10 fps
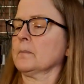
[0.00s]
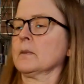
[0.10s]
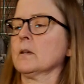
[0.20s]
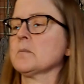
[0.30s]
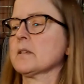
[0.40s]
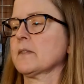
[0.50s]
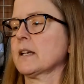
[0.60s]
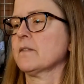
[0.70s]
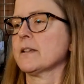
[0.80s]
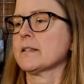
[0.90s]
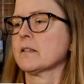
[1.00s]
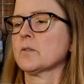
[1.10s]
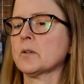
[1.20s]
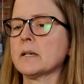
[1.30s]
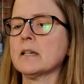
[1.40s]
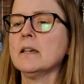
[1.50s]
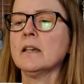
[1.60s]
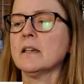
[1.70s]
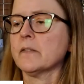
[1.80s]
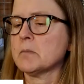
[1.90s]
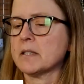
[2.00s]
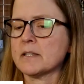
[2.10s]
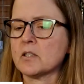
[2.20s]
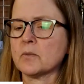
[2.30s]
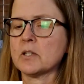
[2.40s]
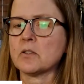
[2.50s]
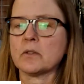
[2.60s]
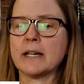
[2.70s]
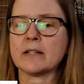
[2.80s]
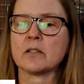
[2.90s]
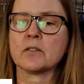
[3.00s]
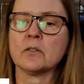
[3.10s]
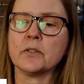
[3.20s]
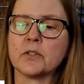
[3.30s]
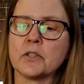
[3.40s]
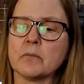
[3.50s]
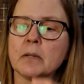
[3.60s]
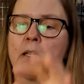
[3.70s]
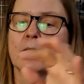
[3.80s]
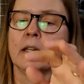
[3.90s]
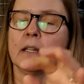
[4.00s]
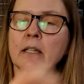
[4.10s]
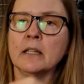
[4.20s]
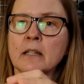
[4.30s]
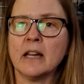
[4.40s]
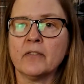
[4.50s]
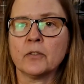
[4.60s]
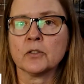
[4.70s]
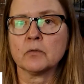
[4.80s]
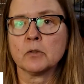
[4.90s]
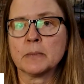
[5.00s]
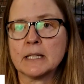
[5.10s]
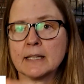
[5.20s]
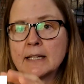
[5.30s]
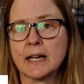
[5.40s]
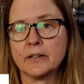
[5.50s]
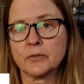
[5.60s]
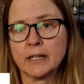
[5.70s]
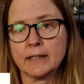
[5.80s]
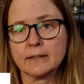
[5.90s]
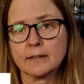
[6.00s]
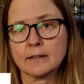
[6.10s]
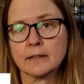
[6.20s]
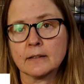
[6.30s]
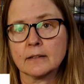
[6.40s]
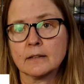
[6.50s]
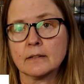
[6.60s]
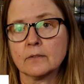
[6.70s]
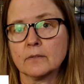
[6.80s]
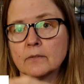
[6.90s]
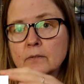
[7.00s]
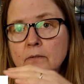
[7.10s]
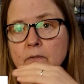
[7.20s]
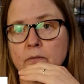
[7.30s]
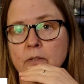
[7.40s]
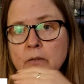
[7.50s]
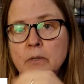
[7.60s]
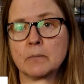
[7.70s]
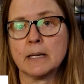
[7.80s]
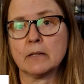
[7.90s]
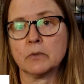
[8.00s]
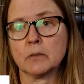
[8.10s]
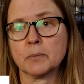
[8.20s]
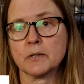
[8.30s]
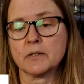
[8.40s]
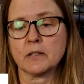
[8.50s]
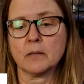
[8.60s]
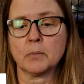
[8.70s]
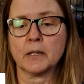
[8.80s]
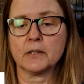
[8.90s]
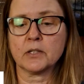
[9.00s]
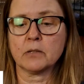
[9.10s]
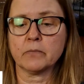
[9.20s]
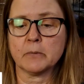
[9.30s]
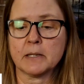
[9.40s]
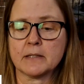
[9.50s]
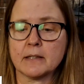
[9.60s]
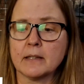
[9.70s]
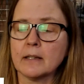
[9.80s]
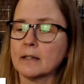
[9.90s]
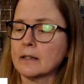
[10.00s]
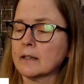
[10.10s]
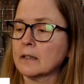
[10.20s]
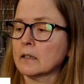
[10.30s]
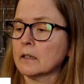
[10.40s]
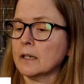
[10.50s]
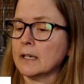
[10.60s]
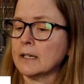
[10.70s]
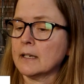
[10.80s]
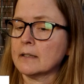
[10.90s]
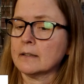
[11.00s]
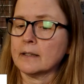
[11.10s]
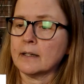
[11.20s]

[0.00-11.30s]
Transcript: oops, I've got it facing the wrong way. If I'm in the situation where I actually sold the sheep, in that folder will be the contract that we made with the person that bought the sheep from us. And